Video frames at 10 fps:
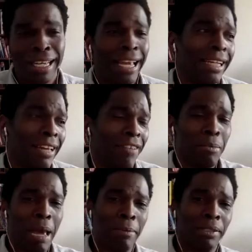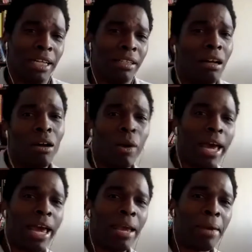And David Mamet's like, no
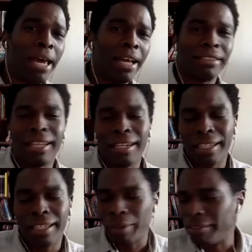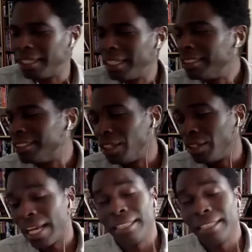way, man, it's not in here, whatever. So the guy's